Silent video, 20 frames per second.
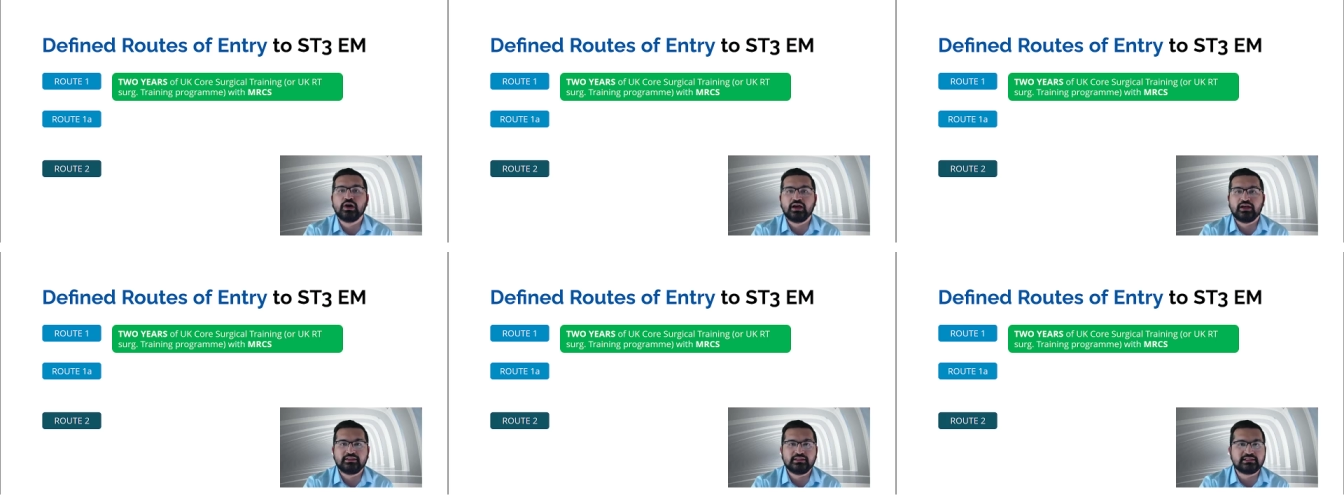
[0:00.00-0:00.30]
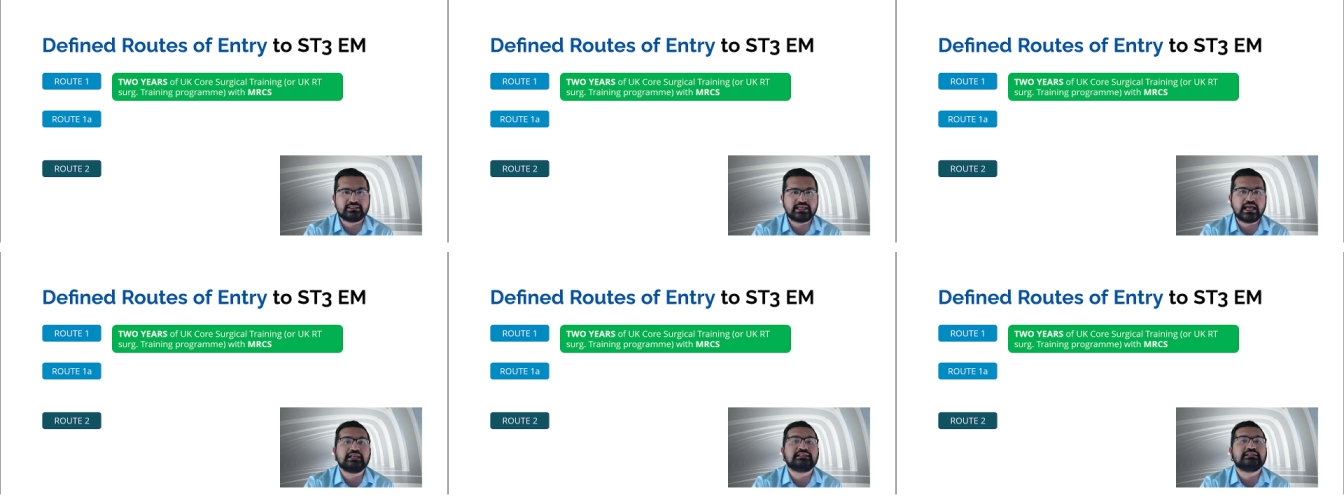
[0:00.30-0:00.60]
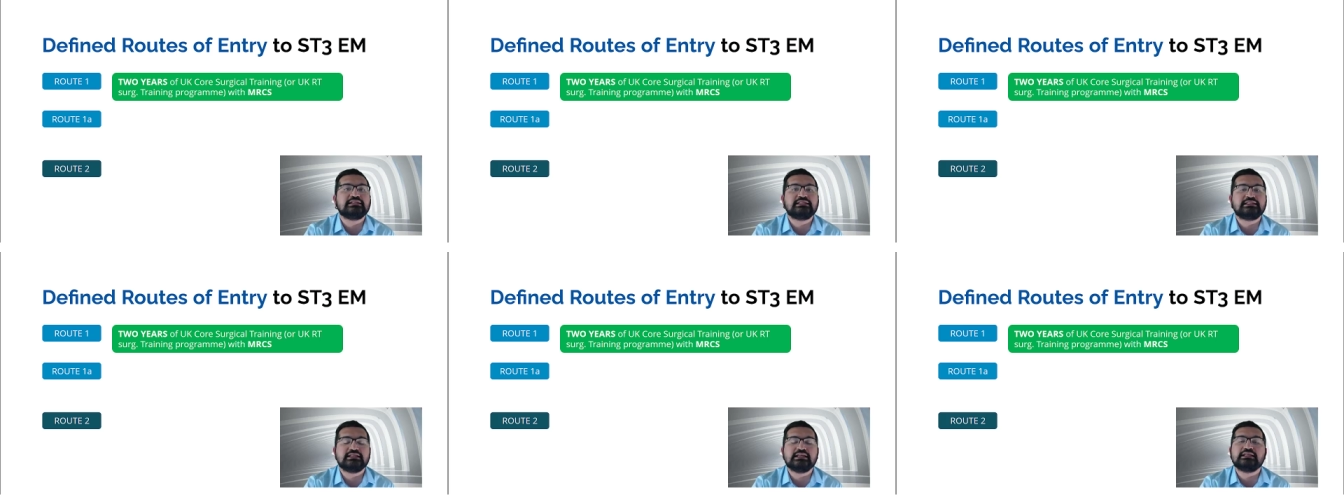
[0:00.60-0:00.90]
this
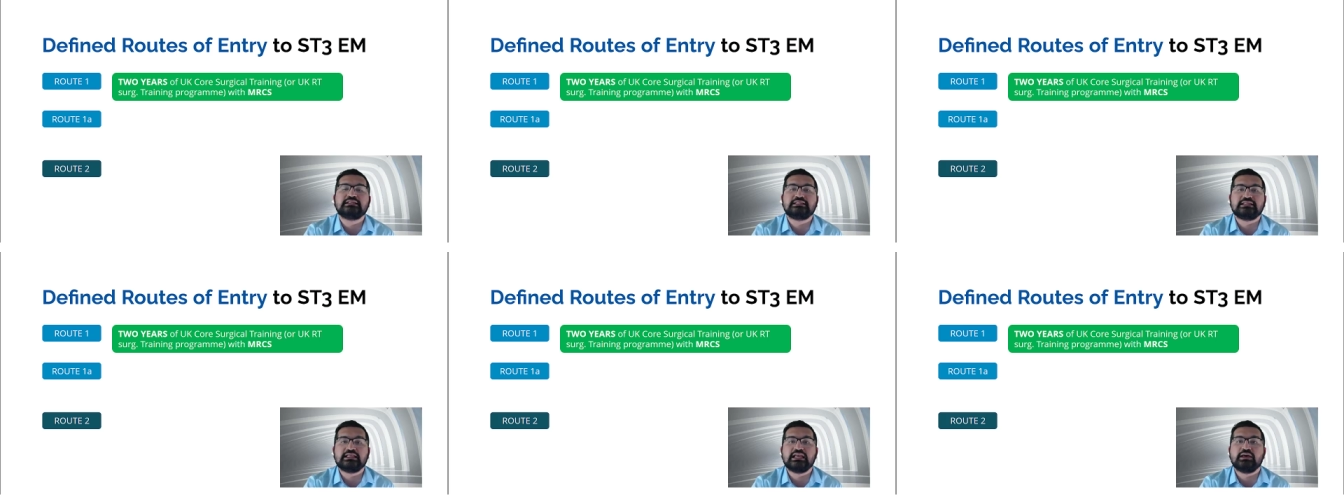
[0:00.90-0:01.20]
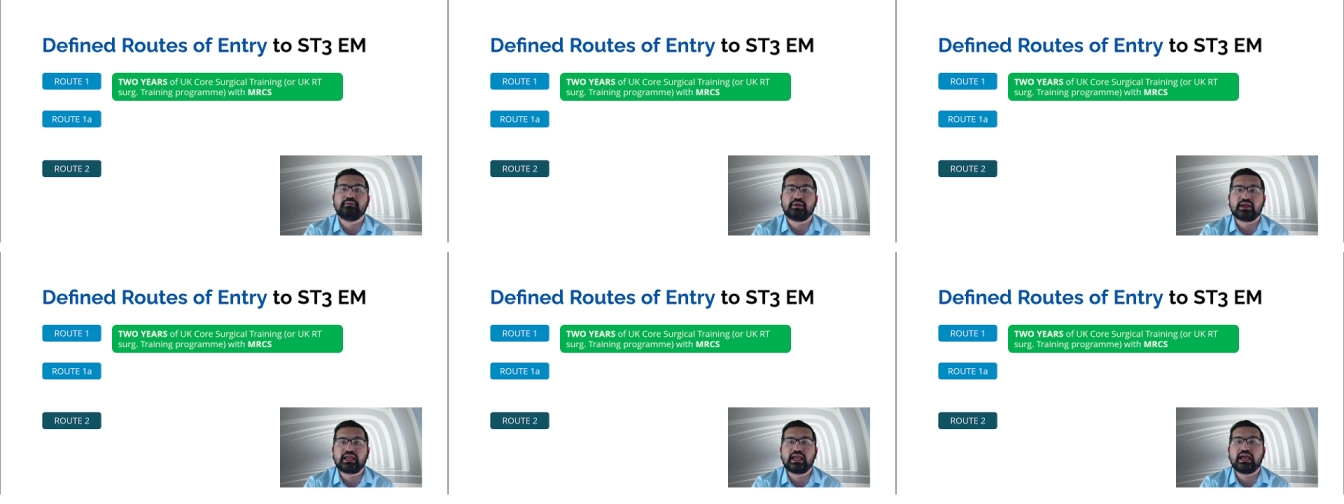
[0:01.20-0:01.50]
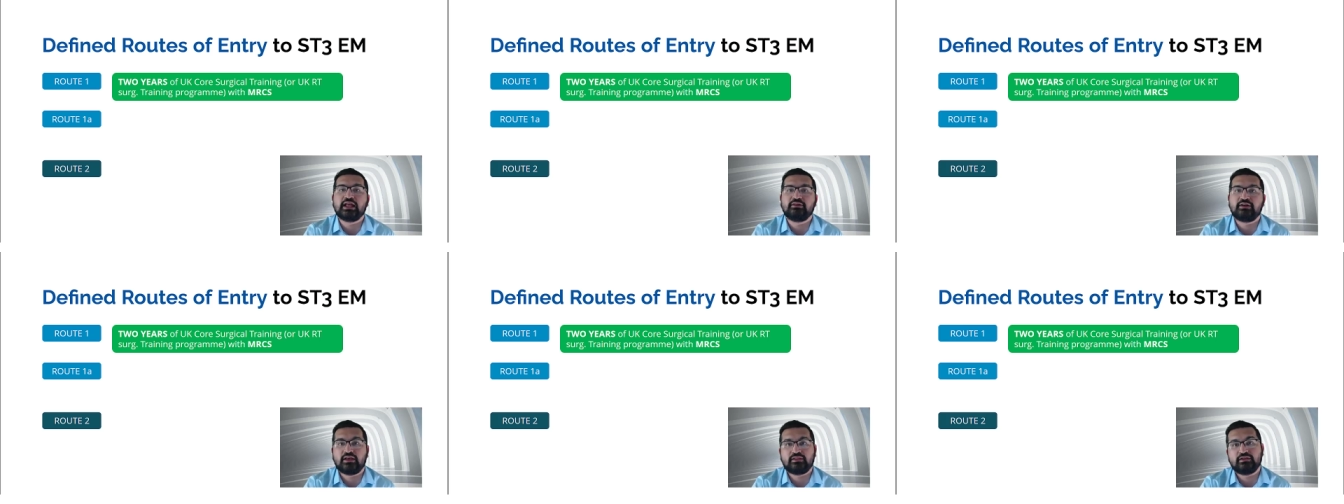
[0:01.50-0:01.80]
ACCS EM
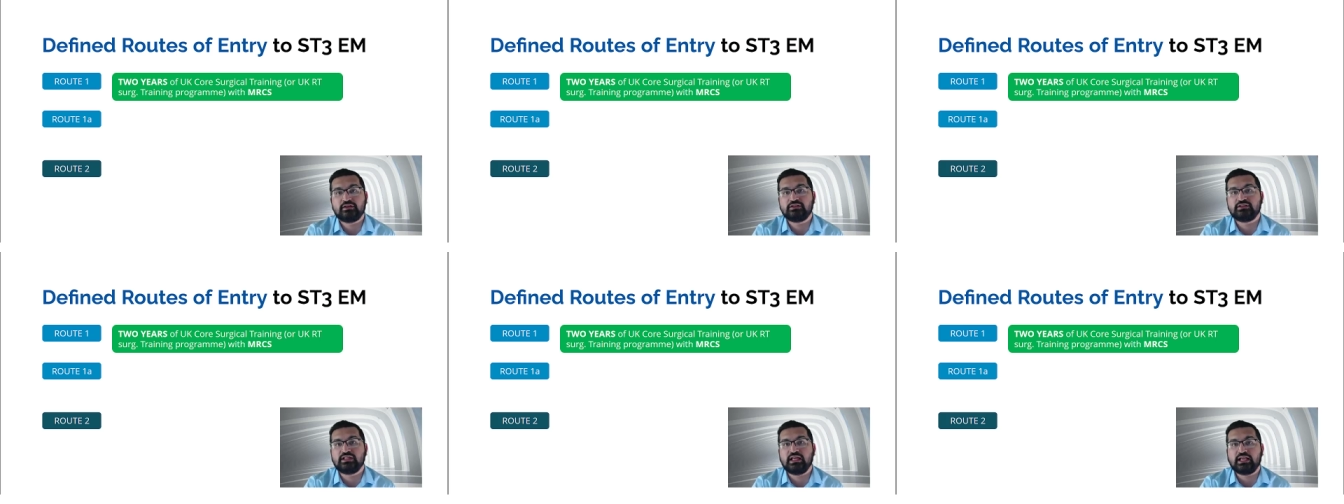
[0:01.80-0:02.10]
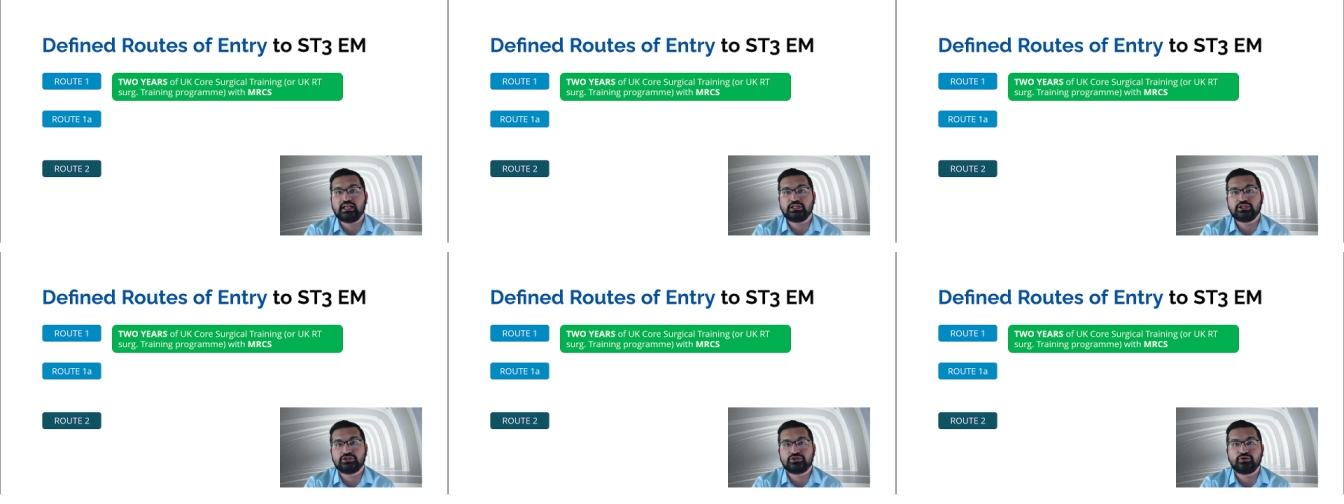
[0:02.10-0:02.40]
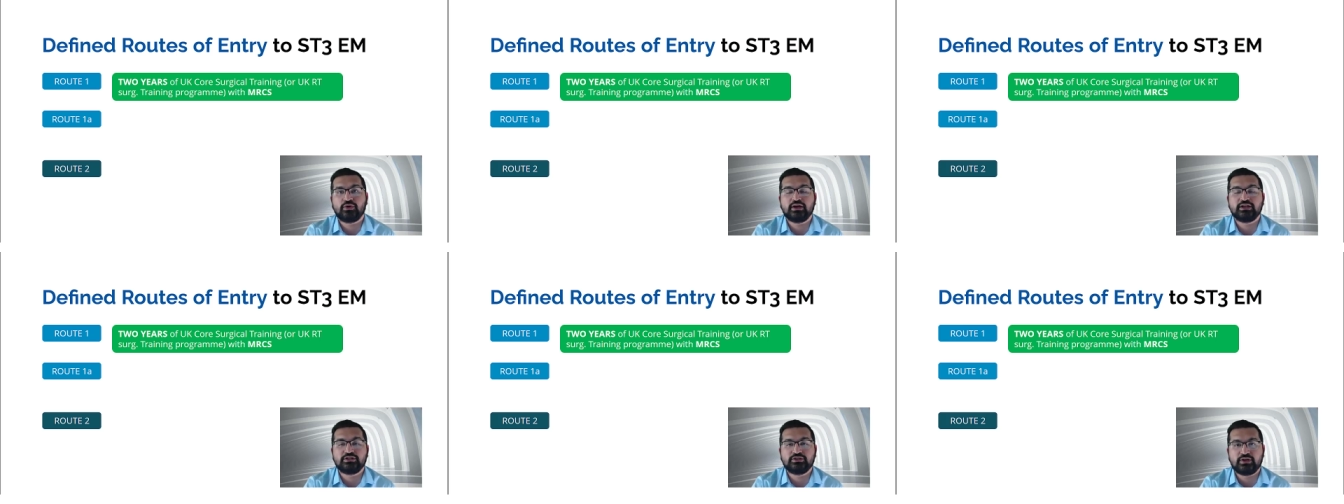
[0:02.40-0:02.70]
again rather they can
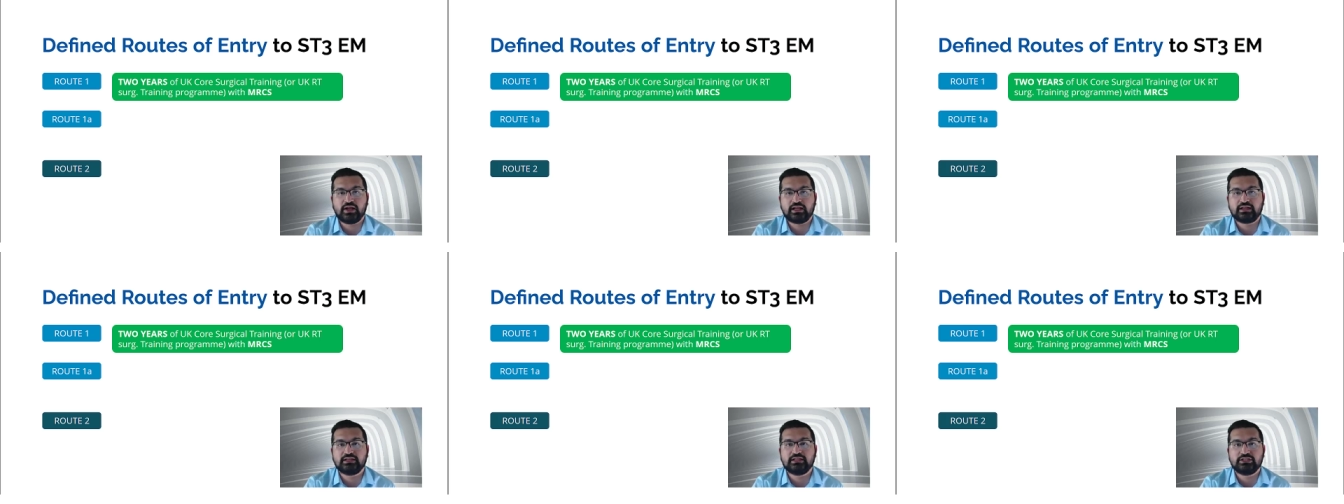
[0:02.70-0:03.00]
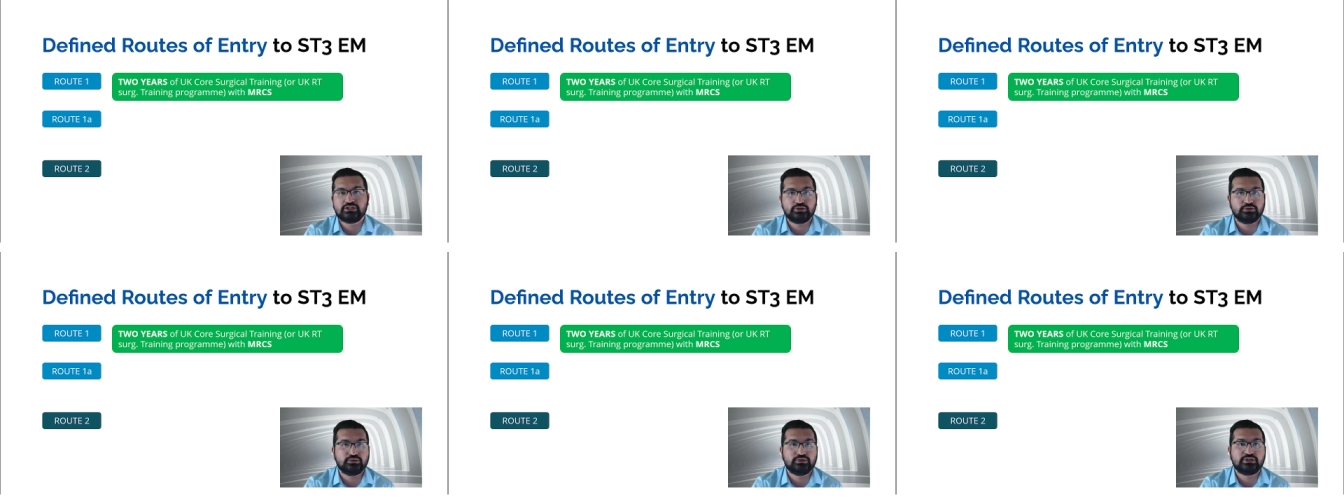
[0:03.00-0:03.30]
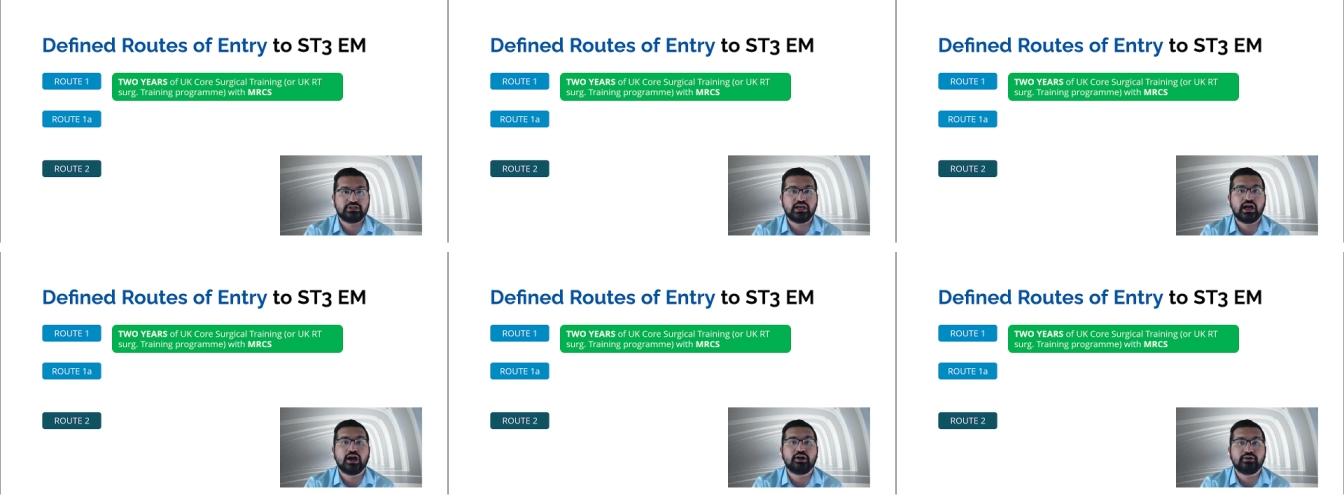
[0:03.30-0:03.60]
join directly to
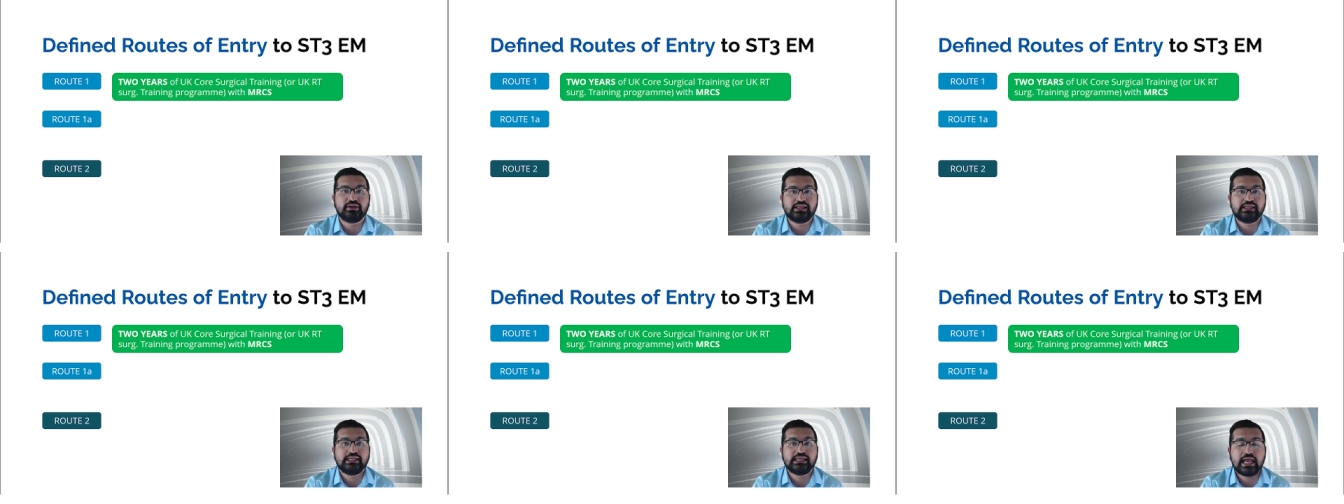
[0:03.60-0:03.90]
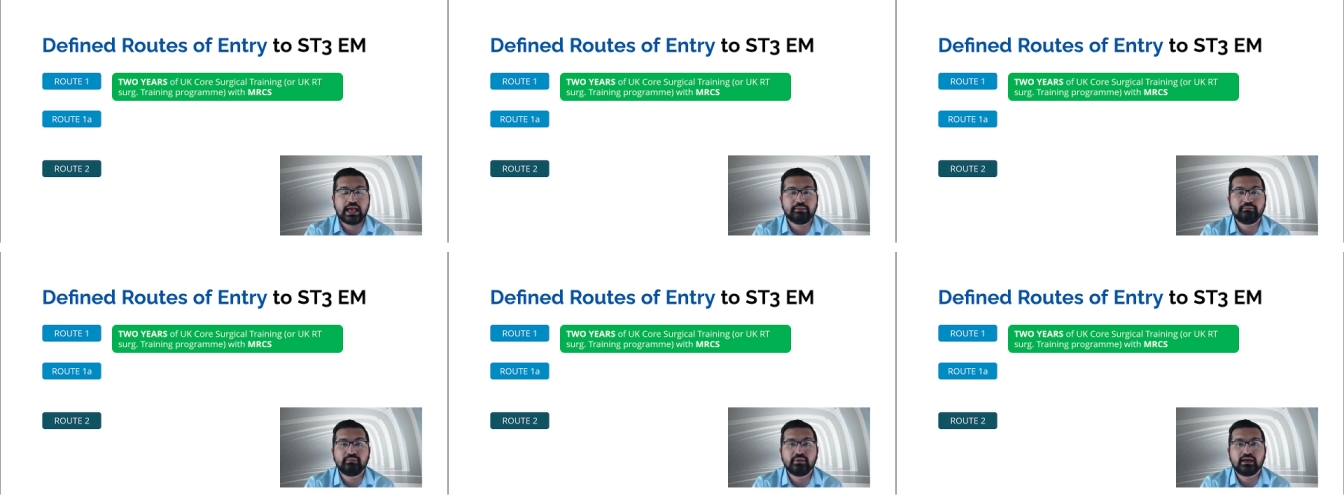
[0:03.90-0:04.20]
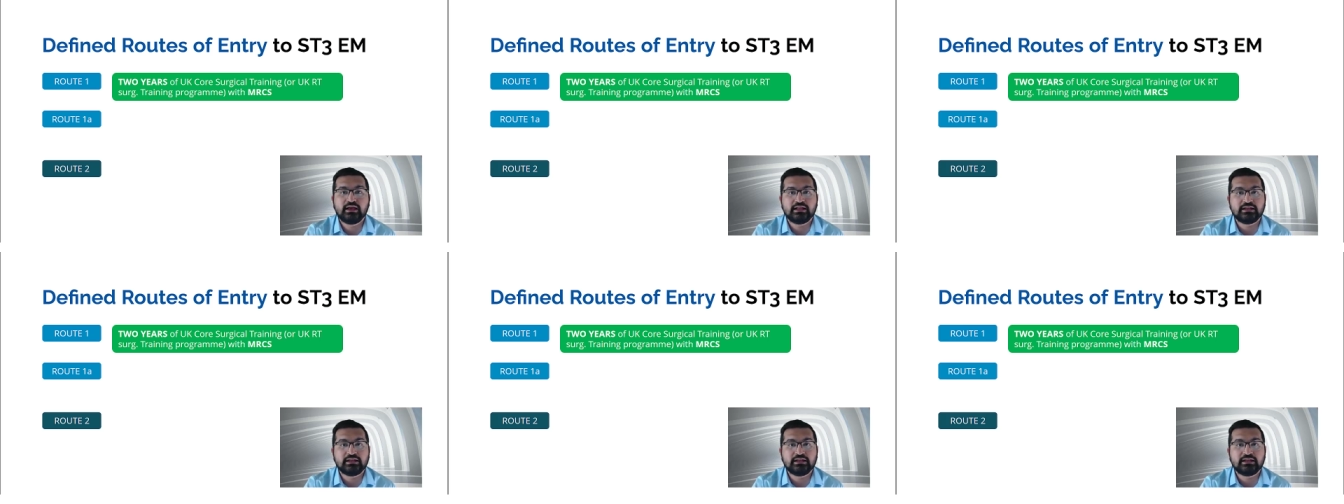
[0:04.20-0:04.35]
DREEM